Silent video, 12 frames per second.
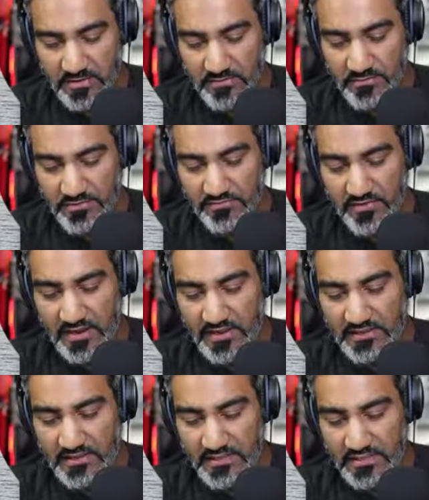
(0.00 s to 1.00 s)
But if I
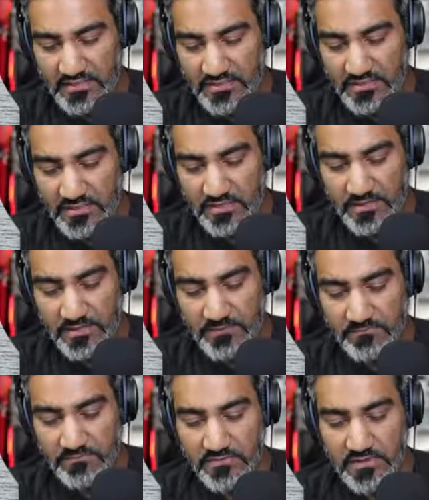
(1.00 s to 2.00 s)
can
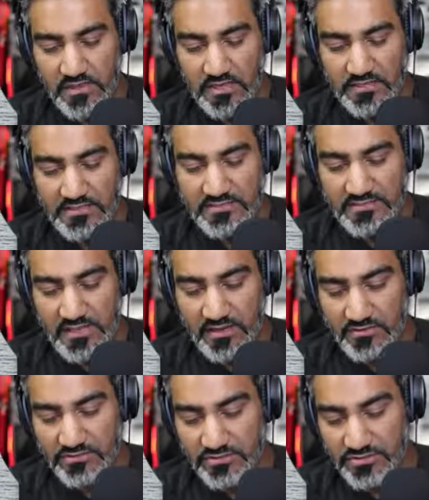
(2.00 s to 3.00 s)
cut it
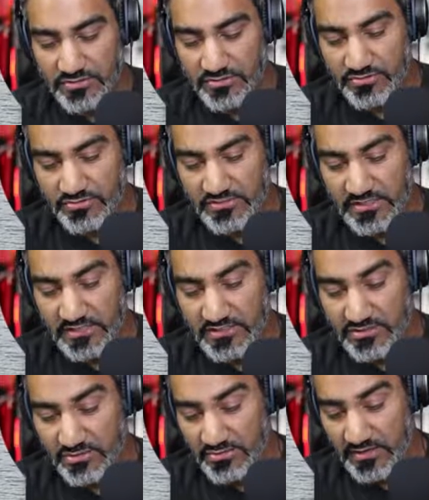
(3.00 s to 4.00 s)
down to say
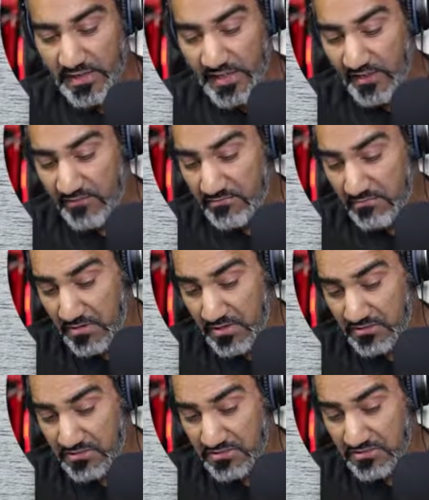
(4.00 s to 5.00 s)
2.5
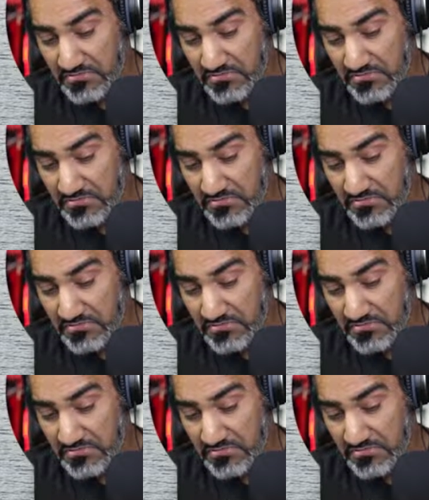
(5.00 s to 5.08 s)
months,